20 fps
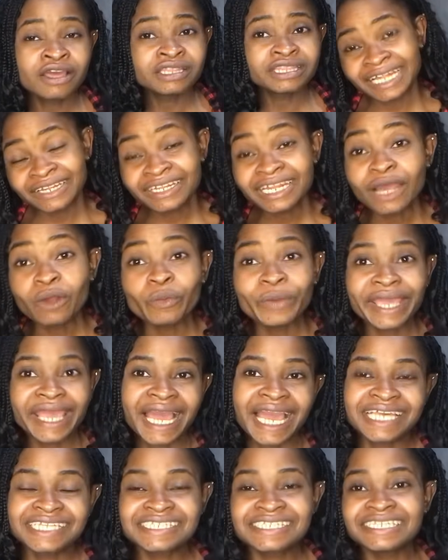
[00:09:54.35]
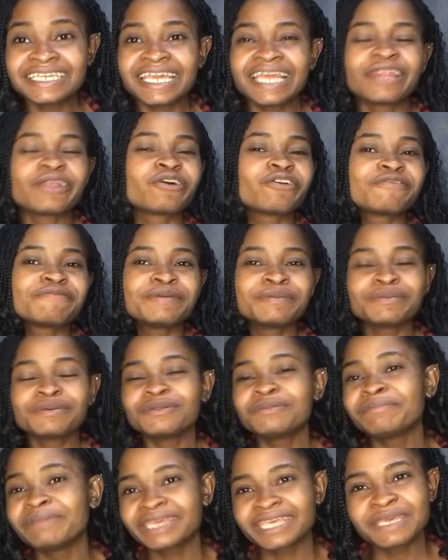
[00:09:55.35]
Another way I see a lot of
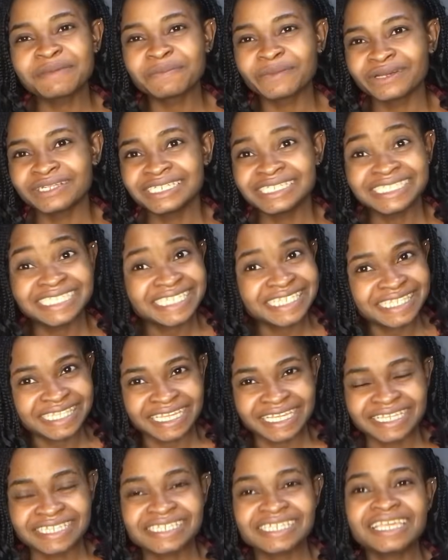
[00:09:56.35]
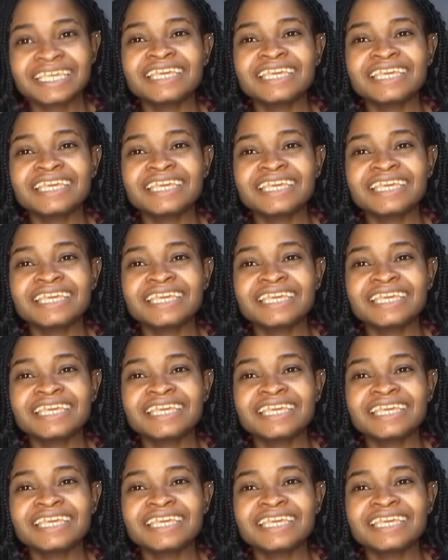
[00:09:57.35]
people making money these days